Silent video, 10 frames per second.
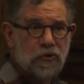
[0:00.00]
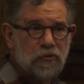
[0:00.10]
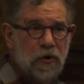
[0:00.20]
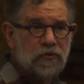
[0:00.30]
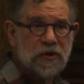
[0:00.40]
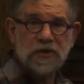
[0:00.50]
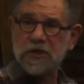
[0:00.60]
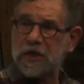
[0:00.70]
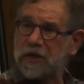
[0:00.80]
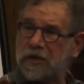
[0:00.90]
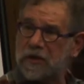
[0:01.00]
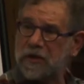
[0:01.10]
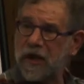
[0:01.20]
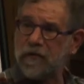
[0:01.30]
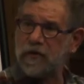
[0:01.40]
who wrote this thing
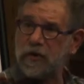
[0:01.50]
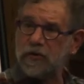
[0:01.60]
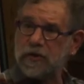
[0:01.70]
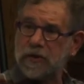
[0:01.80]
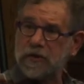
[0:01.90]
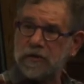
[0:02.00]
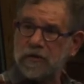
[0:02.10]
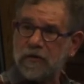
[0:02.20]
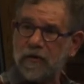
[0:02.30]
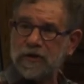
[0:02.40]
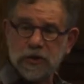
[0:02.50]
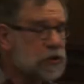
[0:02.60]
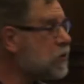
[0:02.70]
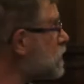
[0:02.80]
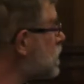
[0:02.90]
ever use it
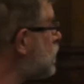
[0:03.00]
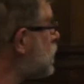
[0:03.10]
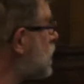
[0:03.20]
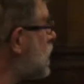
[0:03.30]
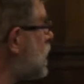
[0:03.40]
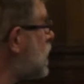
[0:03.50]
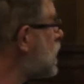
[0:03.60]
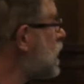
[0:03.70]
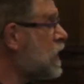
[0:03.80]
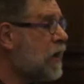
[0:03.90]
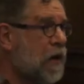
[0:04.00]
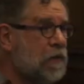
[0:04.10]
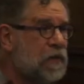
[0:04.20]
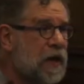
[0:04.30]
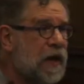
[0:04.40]
question.
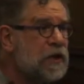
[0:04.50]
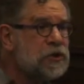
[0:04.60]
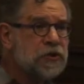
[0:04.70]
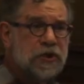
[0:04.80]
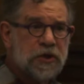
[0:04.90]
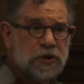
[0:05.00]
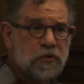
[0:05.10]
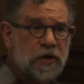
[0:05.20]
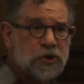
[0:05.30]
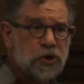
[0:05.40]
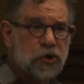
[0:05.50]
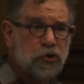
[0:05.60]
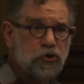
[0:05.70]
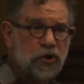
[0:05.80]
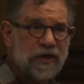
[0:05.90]
Now, the answer to this question
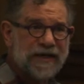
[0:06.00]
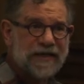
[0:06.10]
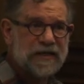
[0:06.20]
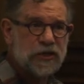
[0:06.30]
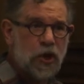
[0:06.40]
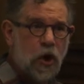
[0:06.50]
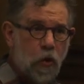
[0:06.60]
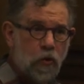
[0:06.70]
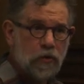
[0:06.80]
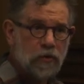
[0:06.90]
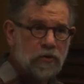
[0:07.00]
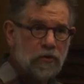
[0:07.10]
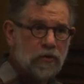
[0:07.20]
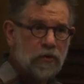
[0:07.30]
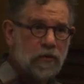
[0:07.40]
usually is no.
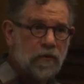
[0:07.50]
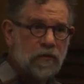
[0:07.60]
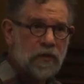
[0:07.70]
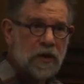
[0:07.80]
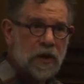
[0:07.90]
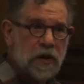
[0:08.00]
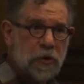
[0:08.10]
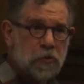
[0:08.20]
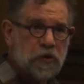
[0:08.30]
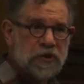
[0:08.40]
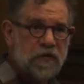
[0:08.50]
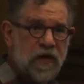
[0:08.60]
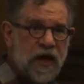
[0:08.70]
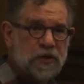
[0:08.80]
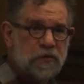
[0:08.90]
In other words, the
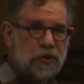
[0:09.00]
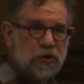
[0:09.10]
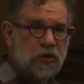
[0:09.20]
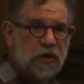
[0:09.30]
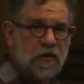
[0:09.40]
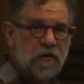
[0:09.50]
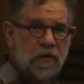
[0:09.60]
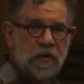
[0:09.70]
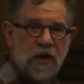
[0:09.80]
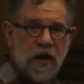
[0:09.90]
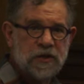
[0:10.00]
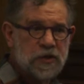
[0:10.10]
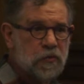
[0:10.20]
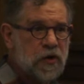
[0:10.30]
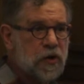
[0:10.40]
vast majority of APIs
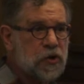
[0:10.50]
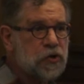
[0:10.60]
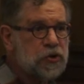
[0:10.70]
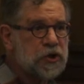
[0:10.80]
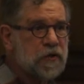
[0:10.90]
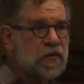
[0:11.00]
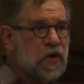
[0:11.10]
that we are using